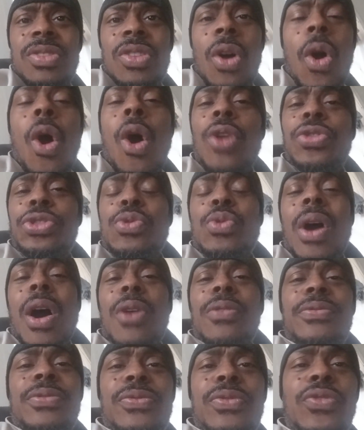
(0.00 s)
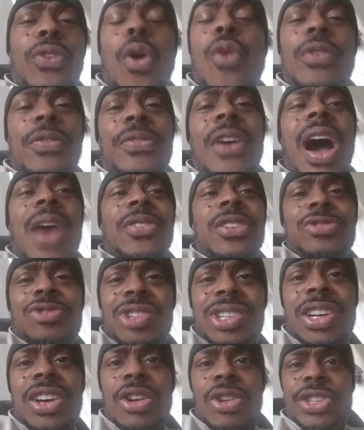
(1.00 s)
all throughout for over
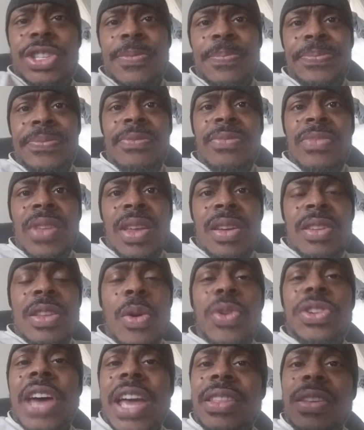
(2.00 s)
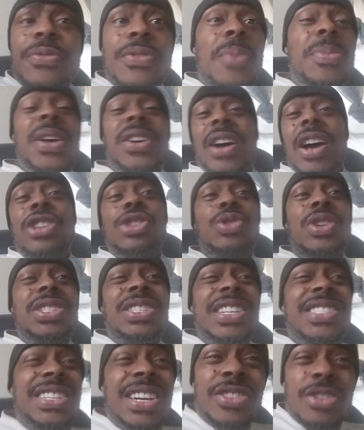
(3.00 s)
500 years. They would take them from their
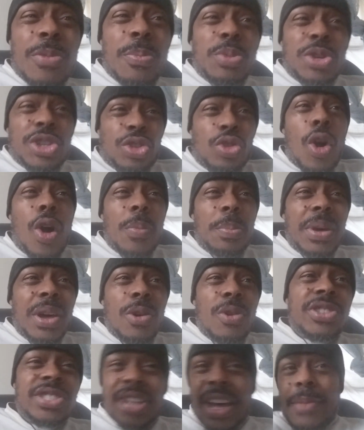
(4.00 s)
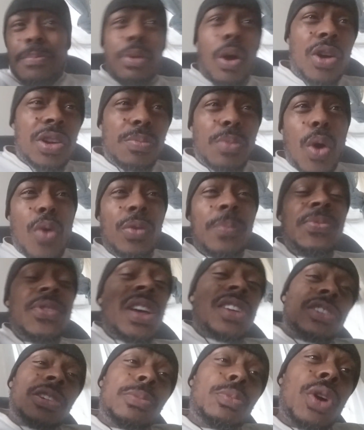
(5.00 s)
countries, they see their strong bills, and they brought them over.
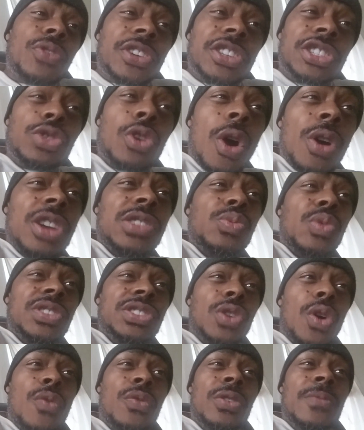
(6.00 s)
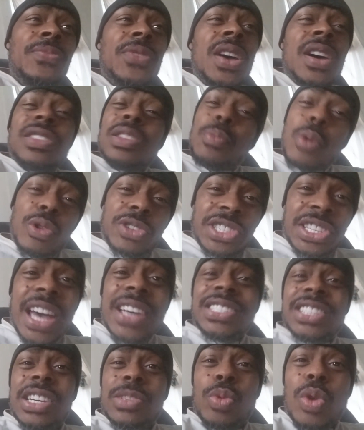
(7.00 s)
They brought the strongest ones over, the most
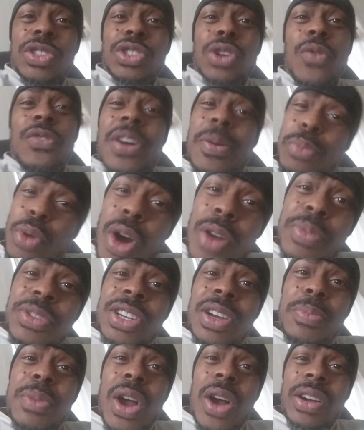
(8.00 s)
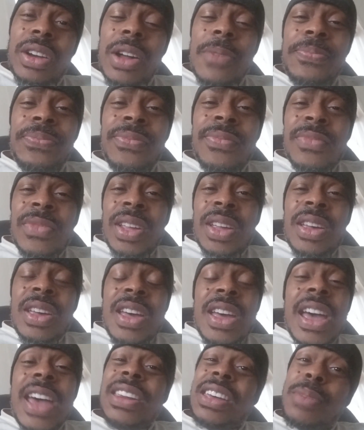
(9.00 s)
sexiest ones over, and brought them to America
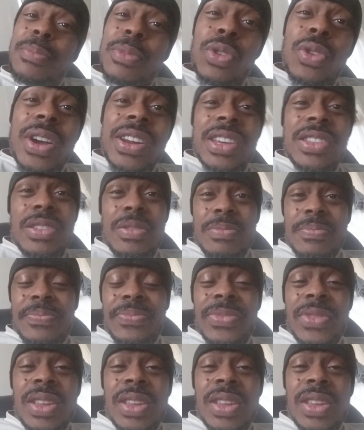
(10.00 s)
and immigrated them